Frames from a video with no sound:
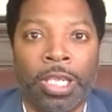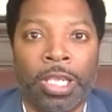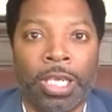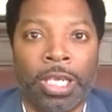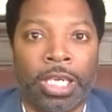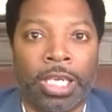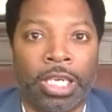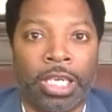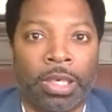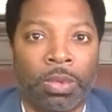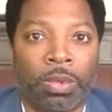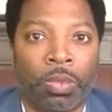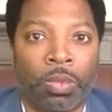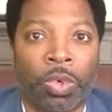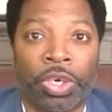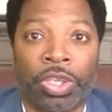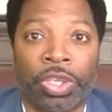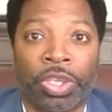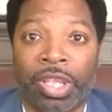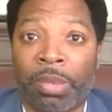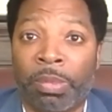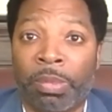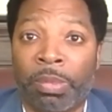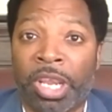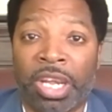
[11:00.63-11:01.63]
uh, where
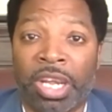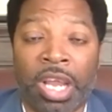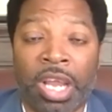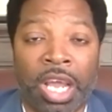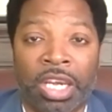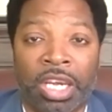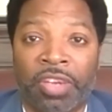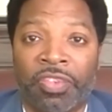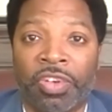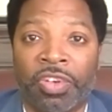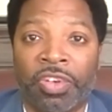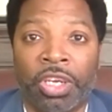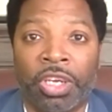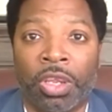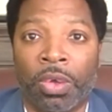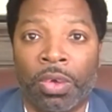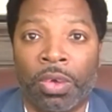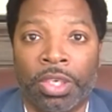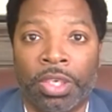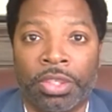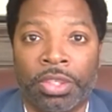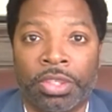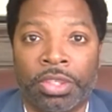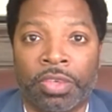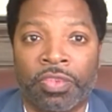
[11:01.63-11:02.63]
they may not even know
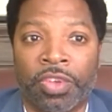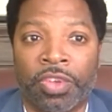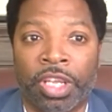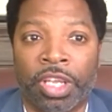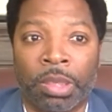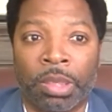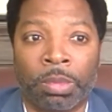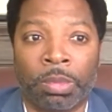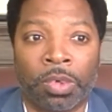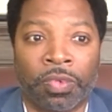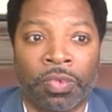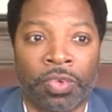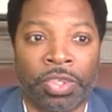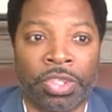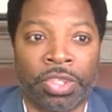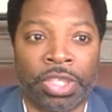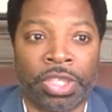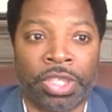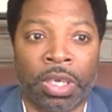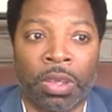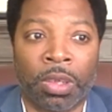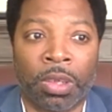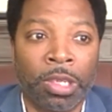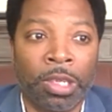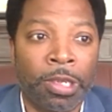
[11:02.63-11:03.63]
it's available for
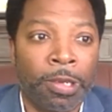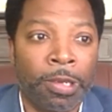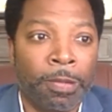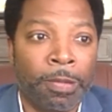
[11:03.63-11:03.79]
sale.